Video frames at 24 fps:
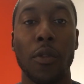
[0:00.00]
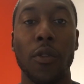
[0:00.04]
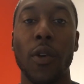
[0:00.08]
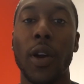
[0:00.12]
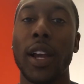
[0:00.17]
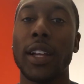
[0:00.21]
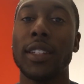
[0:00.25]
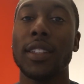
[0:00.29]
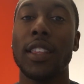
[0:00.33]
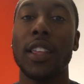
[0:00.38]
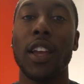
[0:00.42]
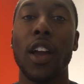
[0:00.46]
Before
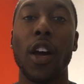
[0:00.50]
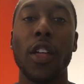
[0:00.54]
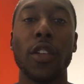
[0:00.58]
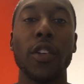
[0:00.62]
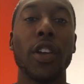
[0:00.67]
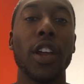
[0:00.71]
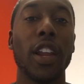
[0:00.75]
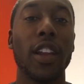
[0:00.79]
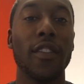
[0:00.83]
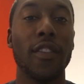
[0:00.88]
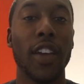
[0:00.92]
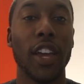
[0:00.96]
I get to the
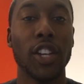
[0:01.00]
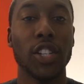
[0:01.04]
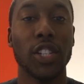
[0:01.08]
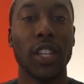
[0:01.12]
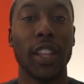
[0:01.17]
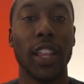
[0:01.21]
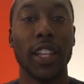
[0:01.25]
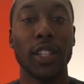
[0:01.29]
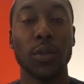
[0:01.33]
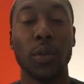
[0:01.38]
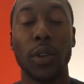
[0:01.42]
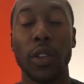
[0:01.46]
other
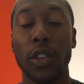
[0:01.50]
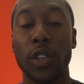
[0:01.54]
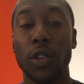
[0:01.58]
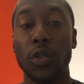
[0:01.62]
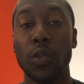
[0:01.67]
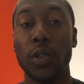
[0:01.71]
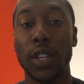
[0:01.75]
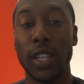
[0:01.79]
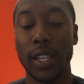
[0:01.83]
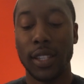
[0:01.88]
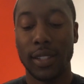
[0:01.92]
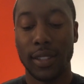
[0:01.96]
innovation that's one of the
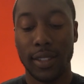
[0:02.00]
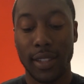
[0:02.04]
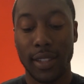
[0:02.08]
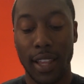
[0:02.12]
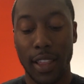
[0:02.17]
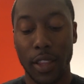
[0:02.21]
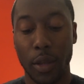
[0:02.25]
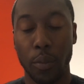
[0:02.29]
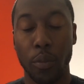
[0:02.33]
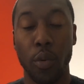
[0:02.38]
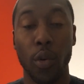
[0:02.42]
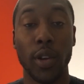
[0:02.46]
unique
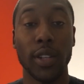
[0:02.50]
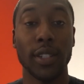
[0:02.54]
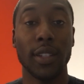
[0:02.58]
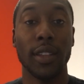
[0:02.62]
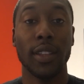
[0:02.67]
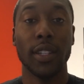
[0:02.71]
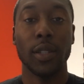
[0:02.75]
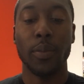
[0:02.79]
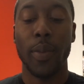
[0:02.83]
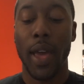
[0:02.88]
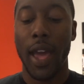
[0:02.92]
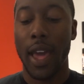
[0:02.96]
selling points of
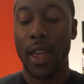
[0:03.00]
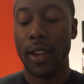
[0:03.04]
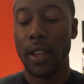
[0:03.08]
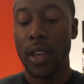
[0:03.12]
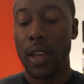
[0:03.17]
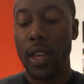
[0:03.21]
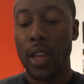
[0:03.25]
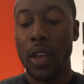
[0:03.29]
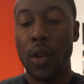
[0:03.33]
this pad,